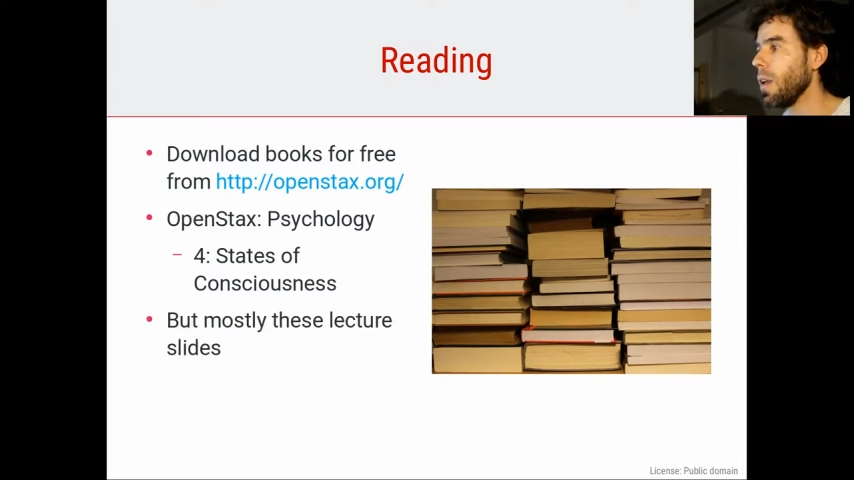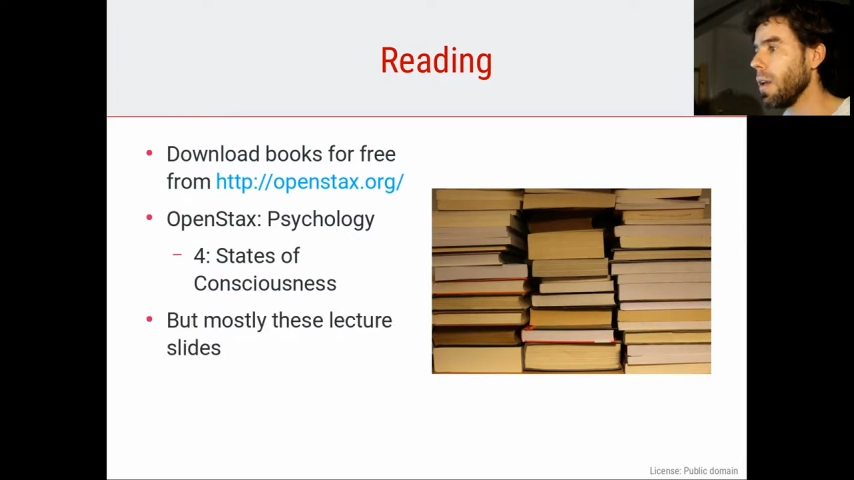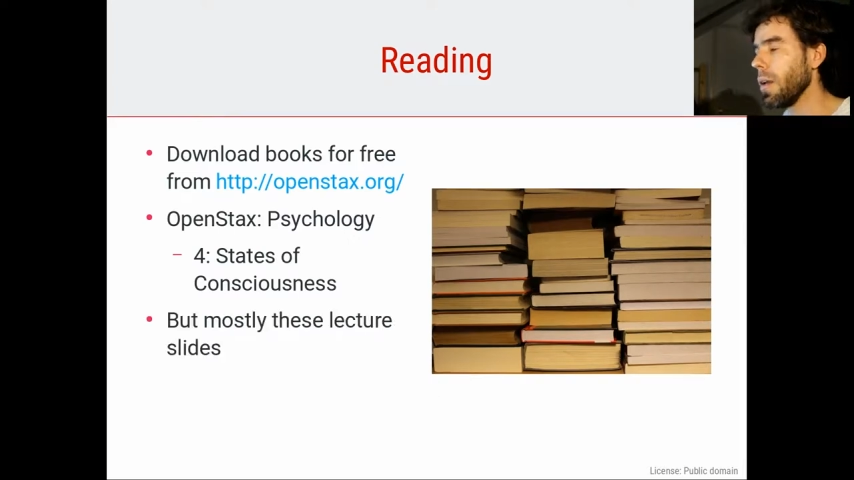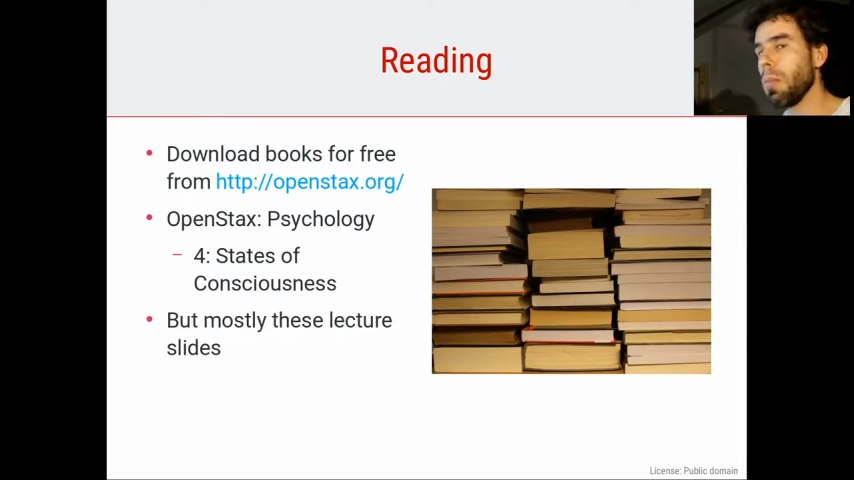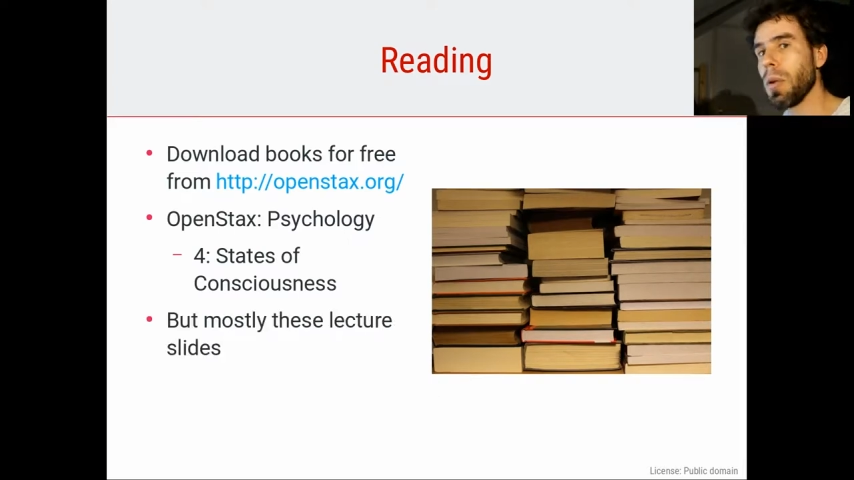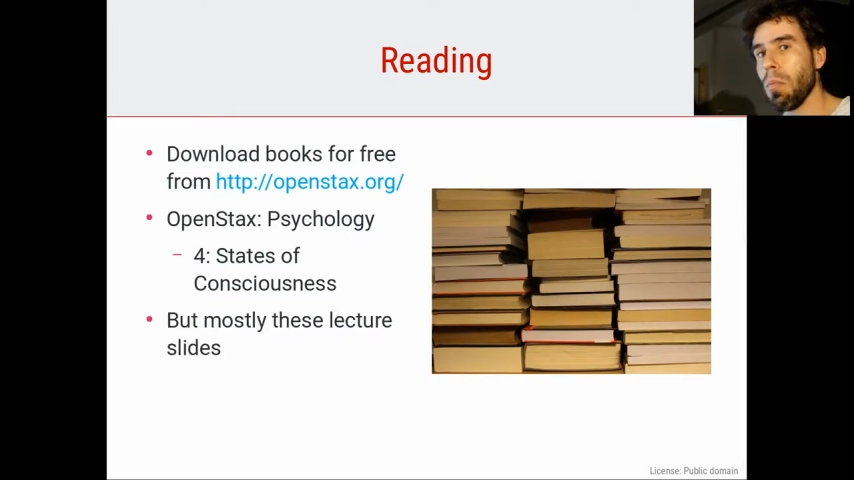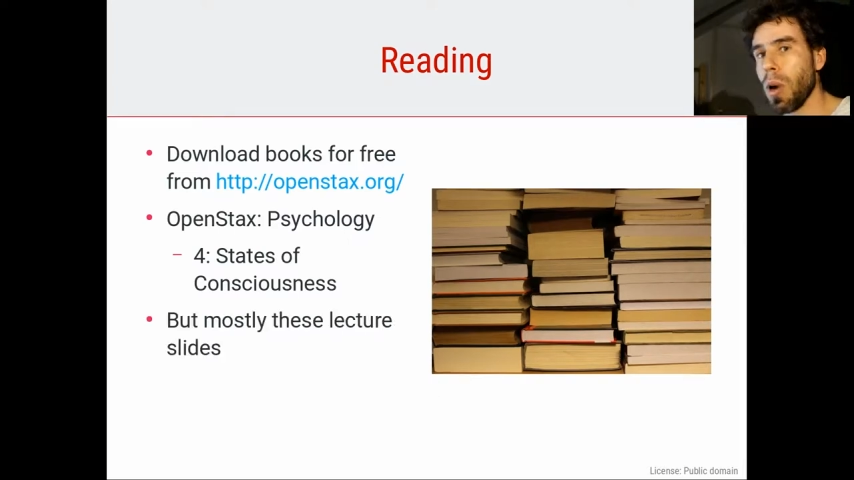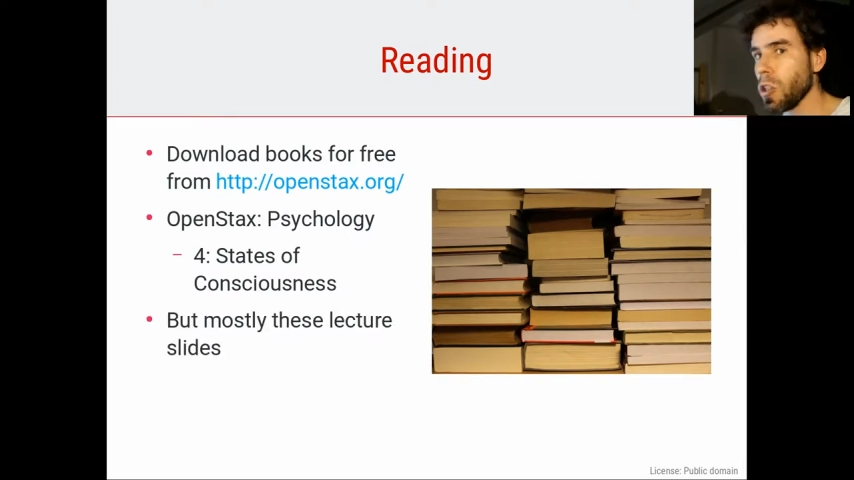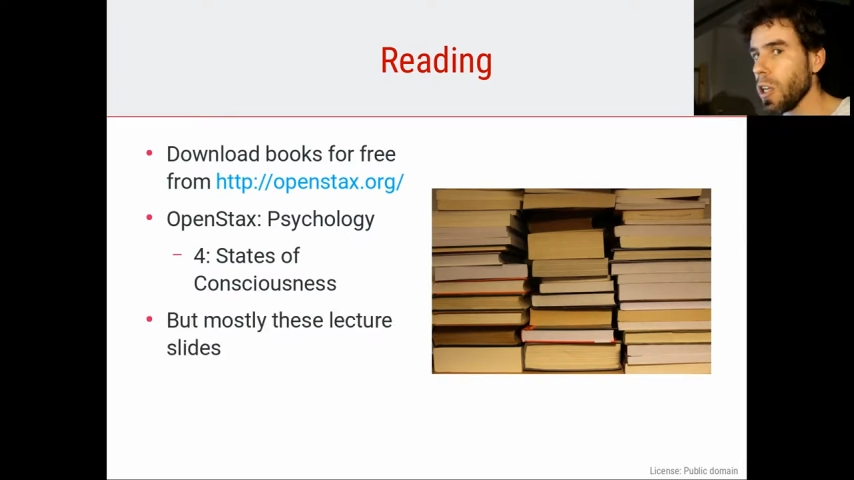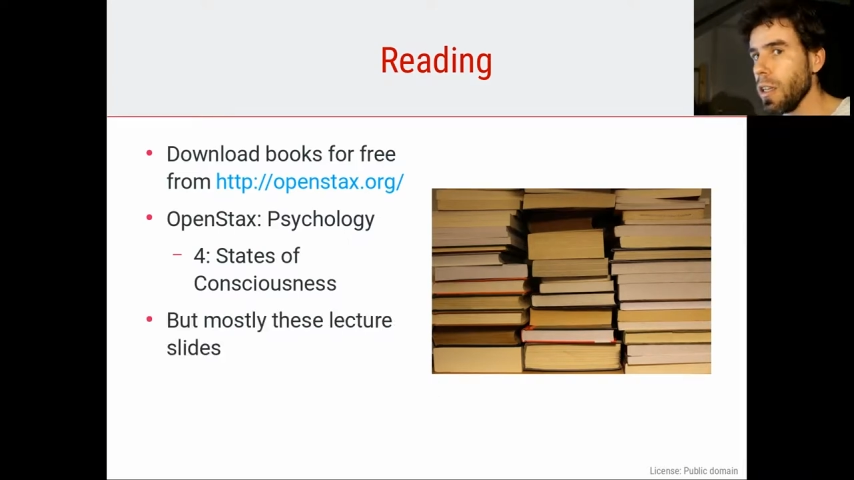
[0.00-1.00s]
But
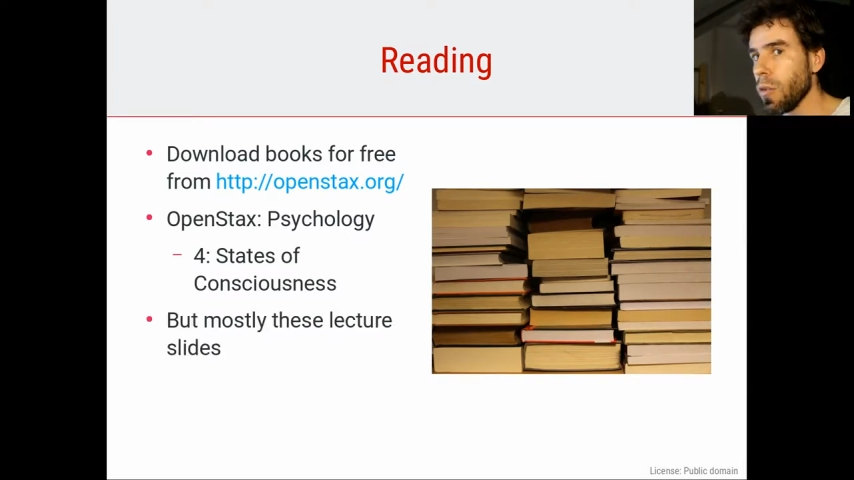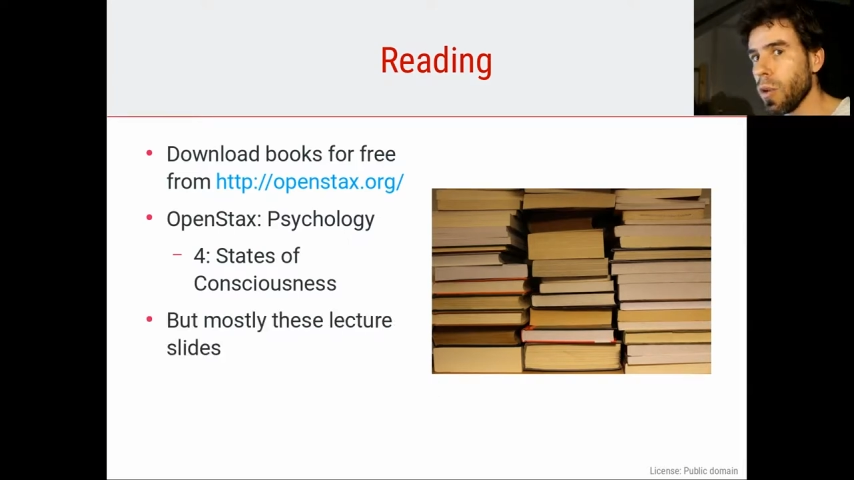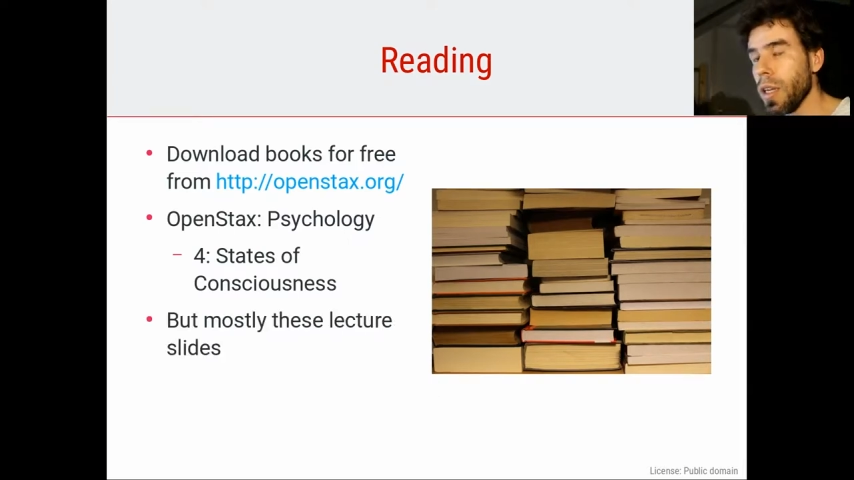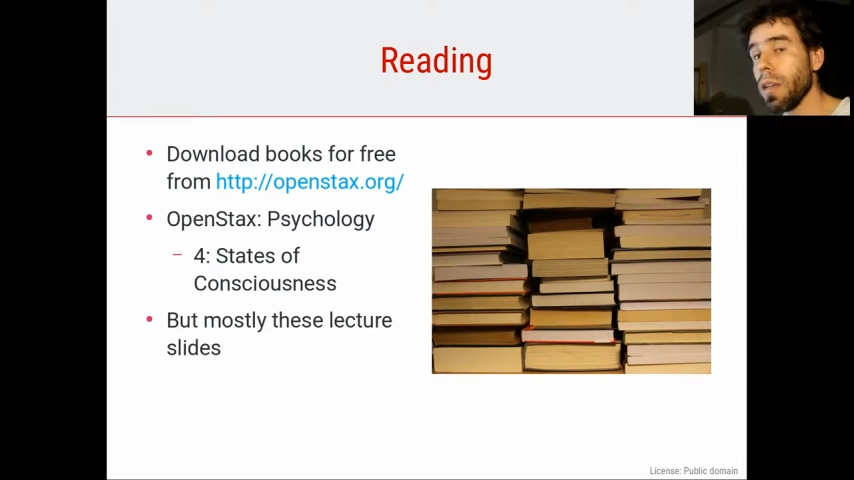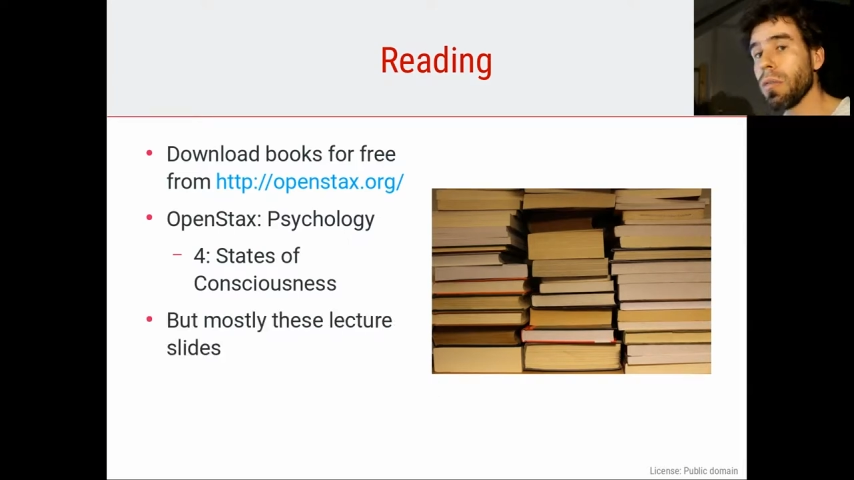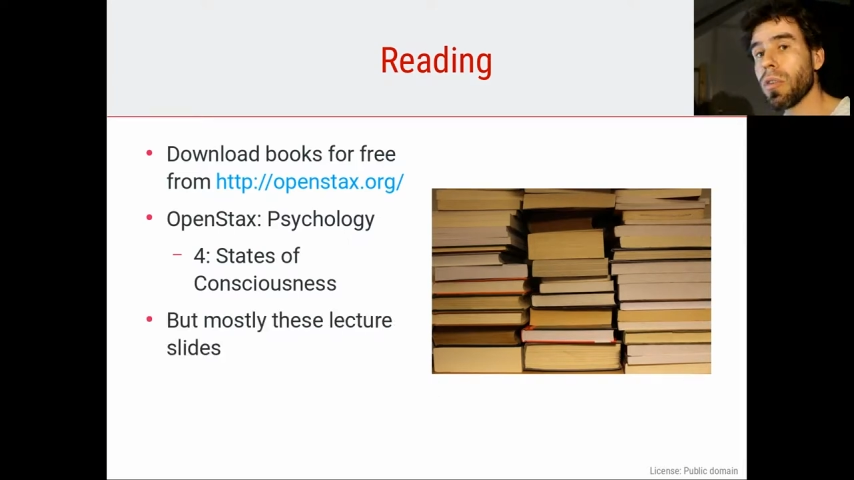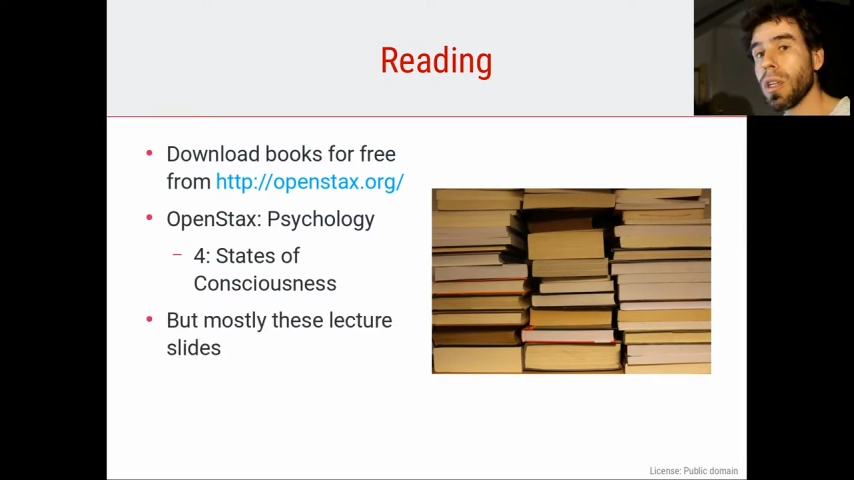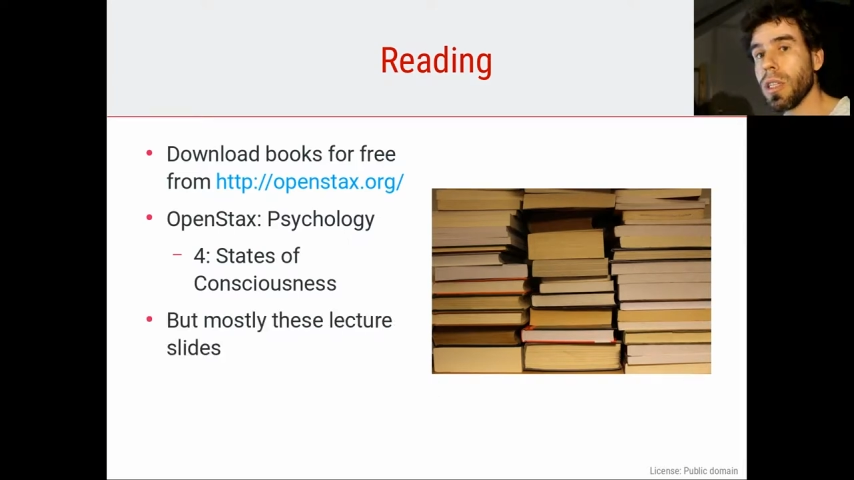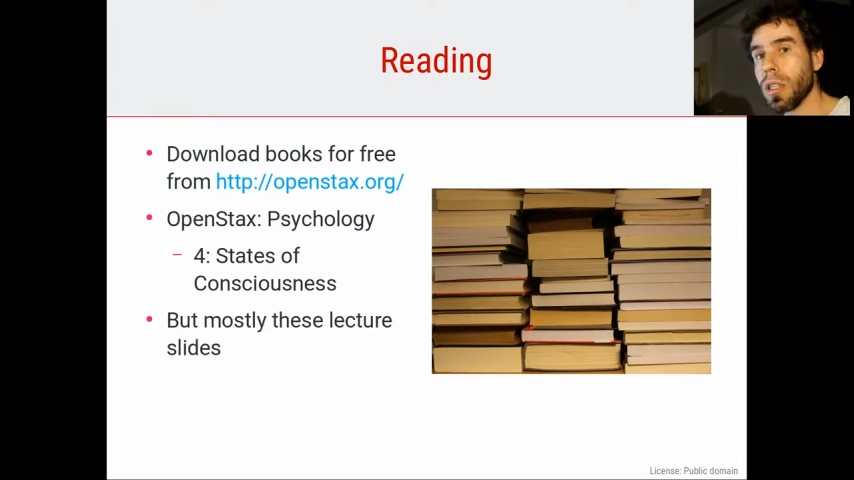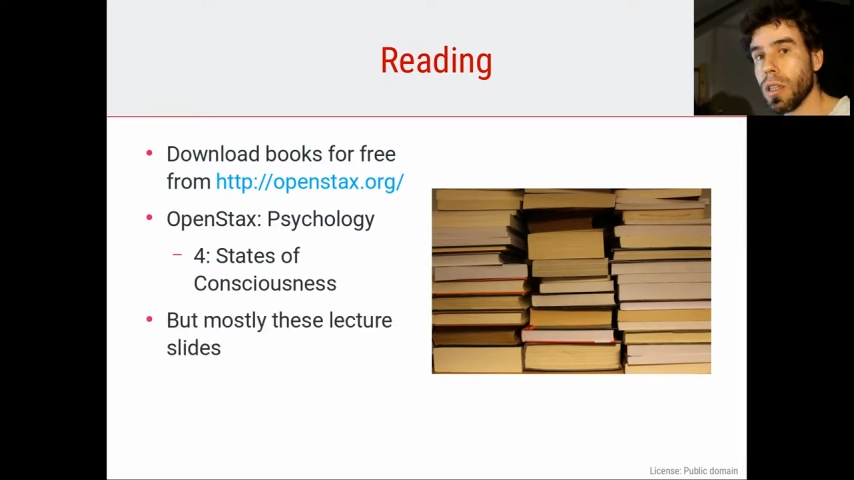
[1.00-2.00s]
mostly the reading for
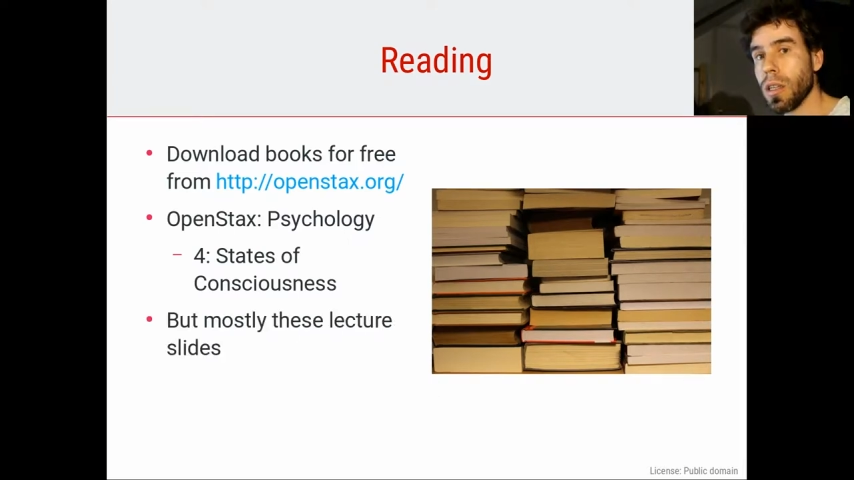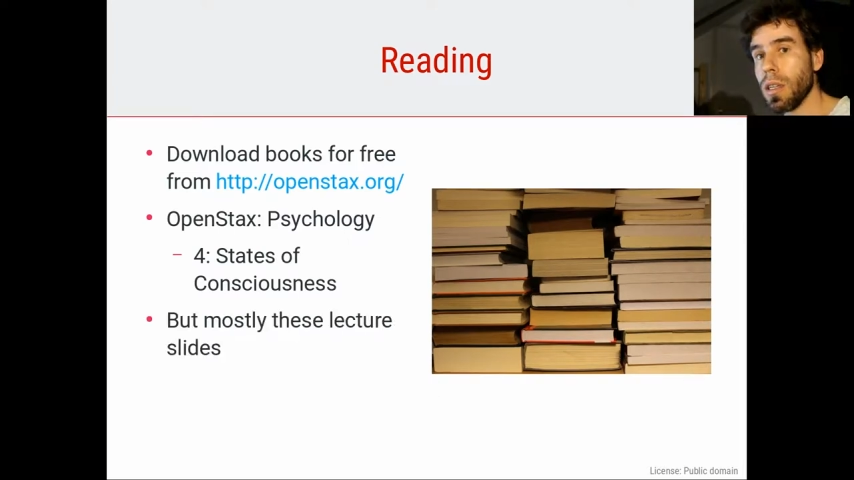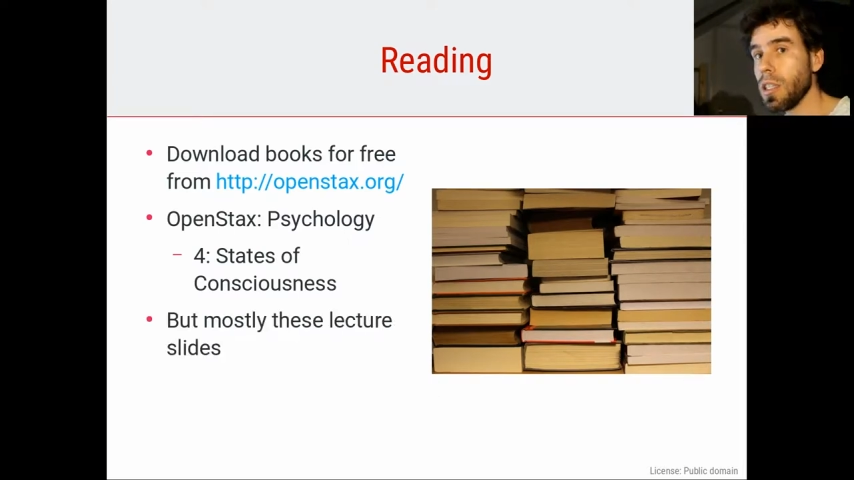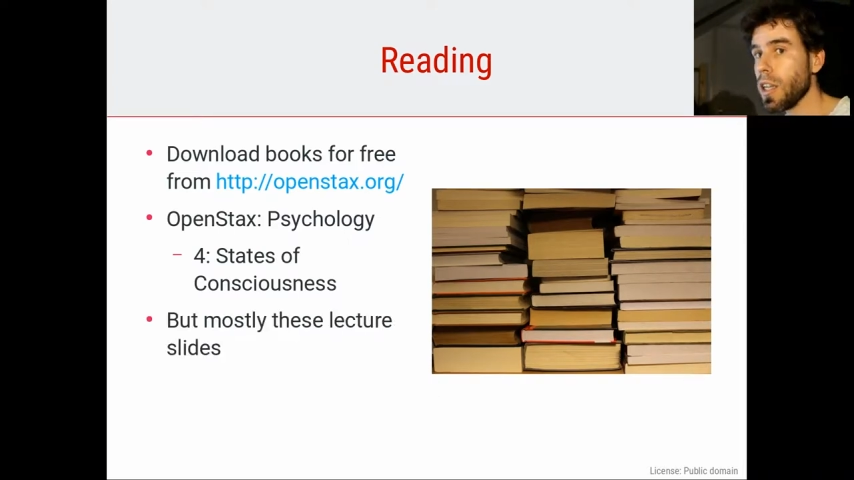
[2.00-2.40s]
this this